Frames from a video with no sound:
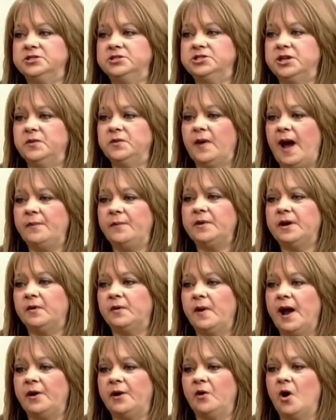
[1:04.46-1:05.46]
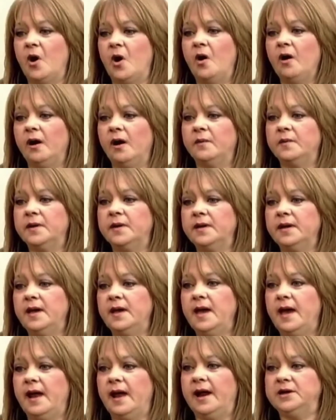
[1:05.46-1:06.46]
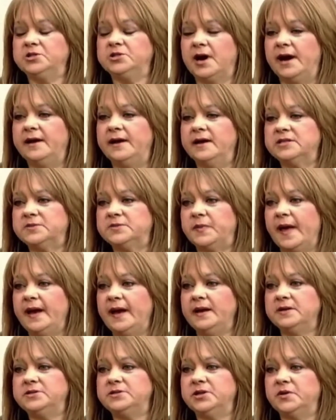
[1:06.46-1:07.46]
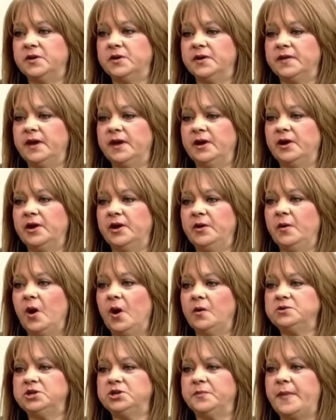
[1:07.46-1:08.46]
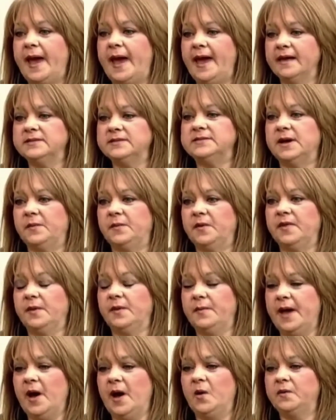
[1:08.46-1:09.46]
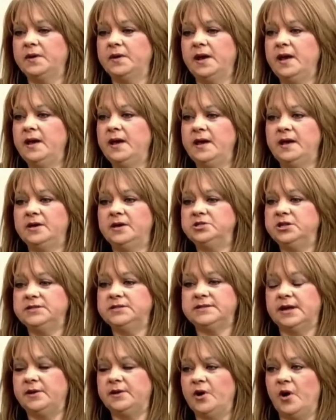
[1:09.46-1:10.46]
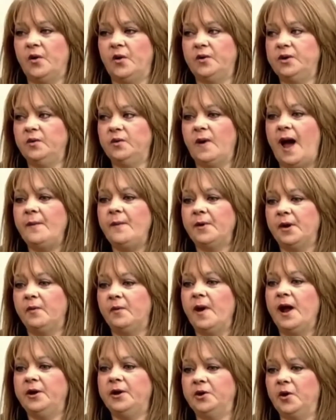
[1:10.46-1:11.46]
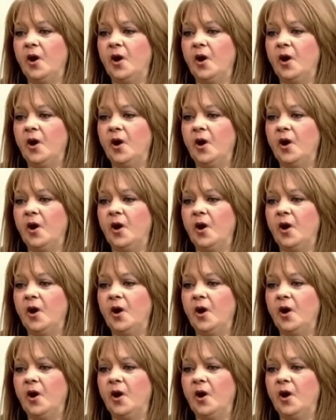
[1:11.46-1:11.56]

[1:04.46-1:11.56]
she wrapped it around her arm. And I tried to explain it to her that, you know, you hold your pants up with a belt. She said, no, you wrap it around your